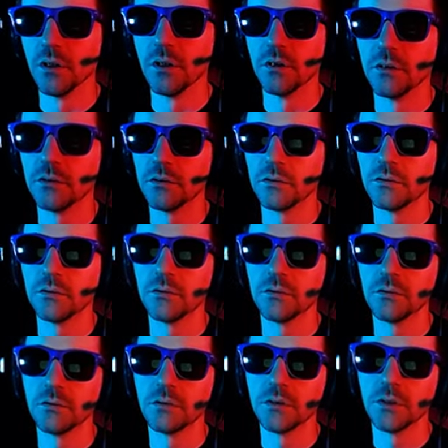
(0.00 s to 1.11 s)

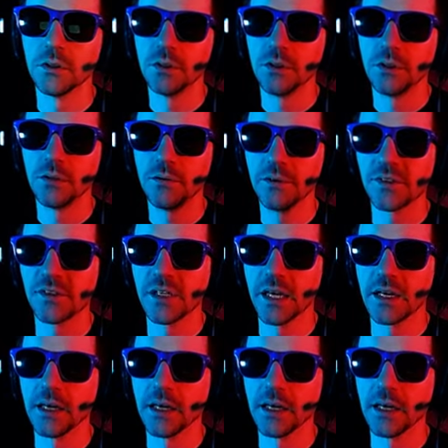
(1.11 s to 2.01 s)
What does this guy